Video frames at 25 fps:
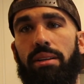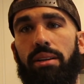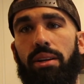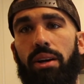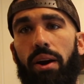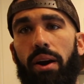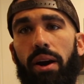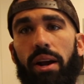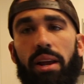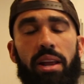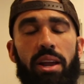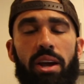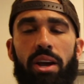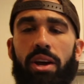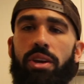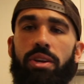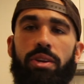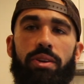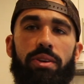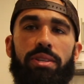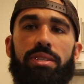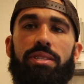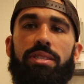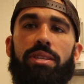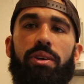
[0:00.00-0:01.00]
All right,
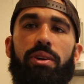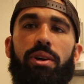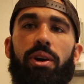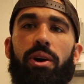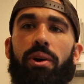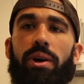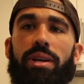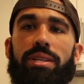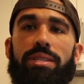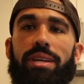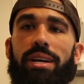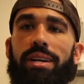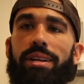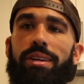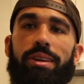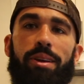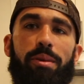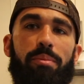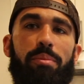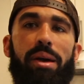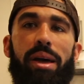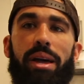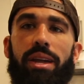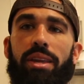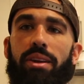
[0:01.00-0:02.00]
you can still go outside in your
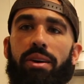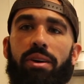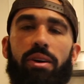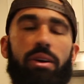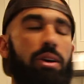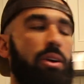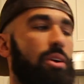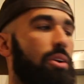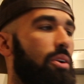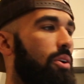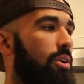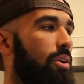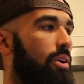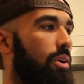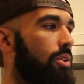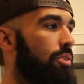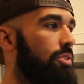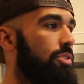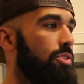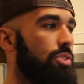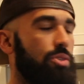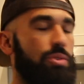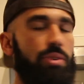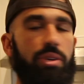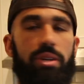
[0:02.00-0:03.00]
backyard or on
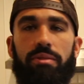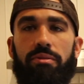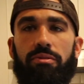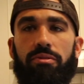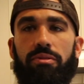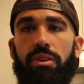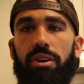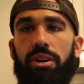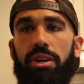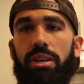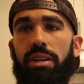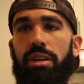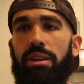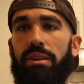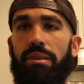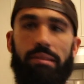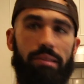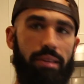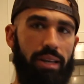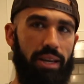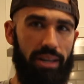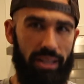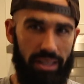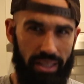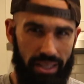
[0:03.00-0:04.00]
the street in front of you,
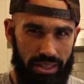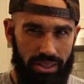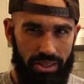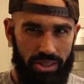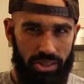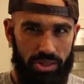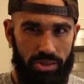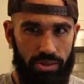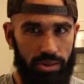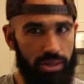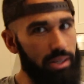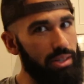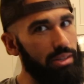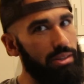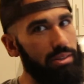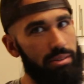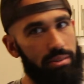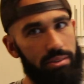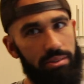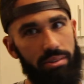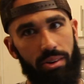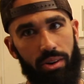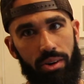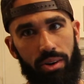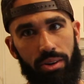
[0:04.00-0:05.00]
not in the street,
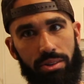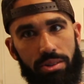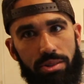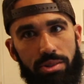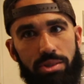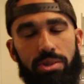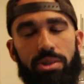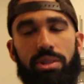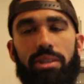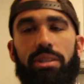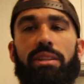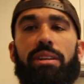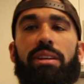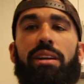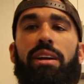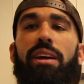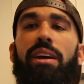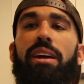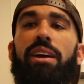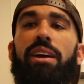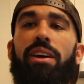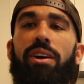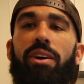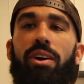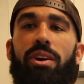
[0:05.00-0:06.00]
on the street
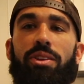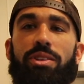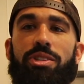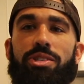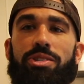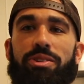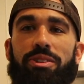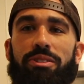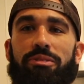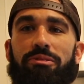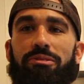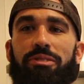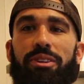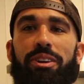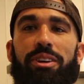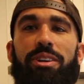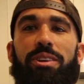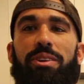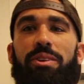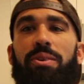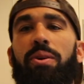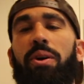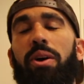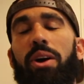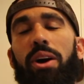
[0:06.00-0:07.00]
in front of
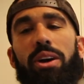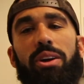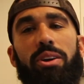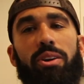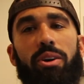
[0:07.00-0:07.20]
you.